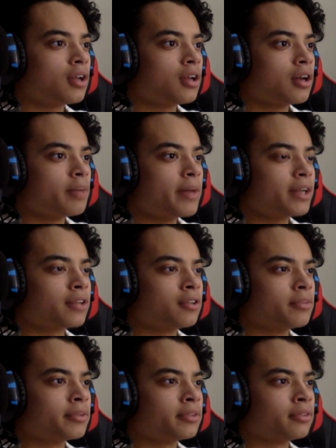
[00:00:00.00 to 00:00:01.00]
a
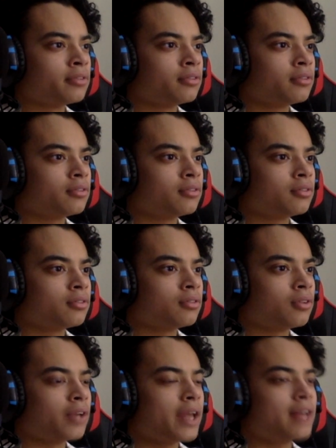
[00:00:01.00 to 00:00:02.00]
metahuman
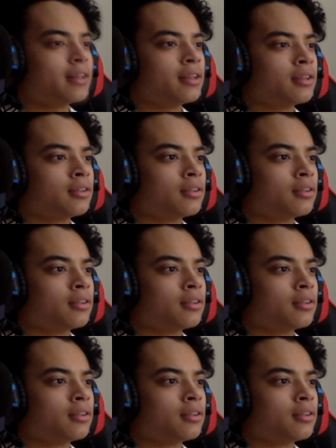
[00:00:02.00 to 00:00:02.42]
or an alien.